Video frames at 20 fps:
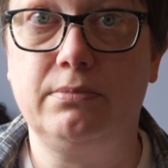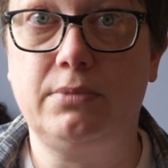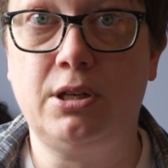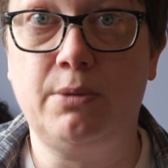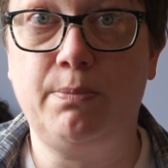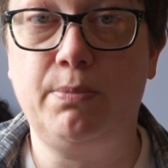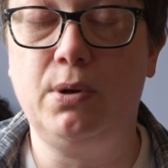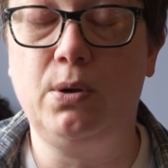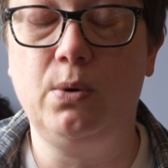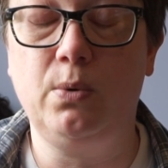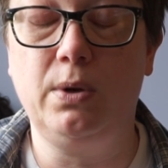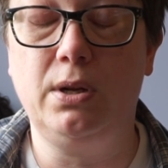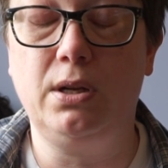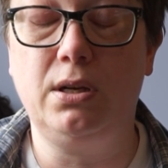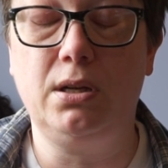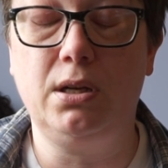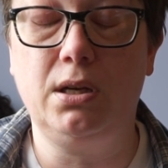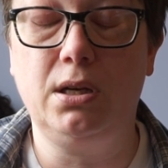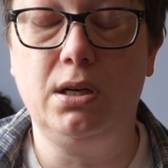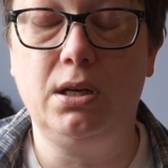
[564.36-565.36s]
uploaded
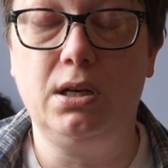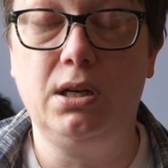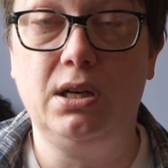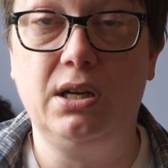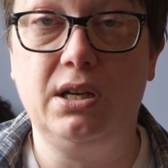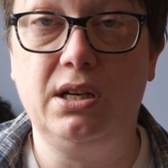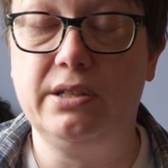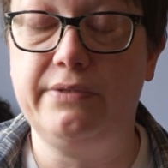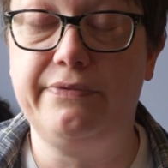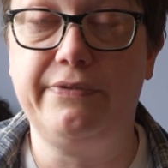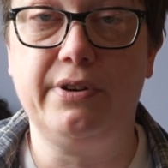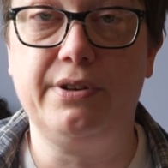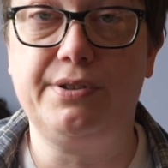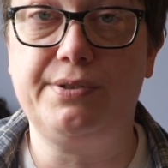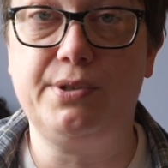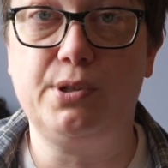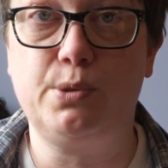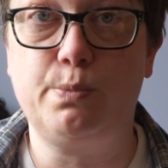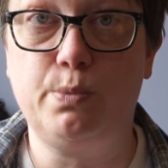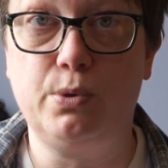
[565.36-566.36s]
as
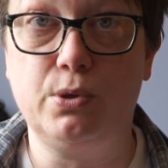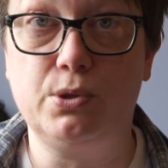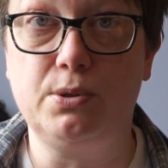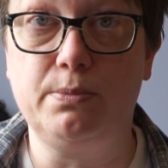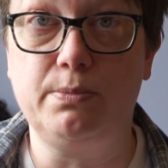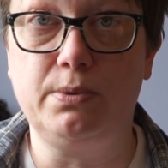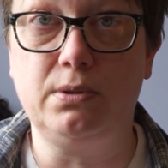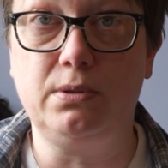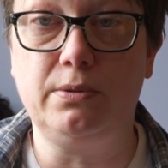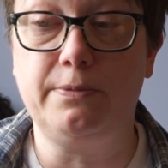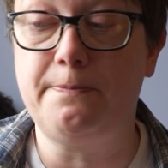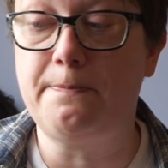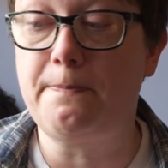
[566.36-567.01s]
fast as possible.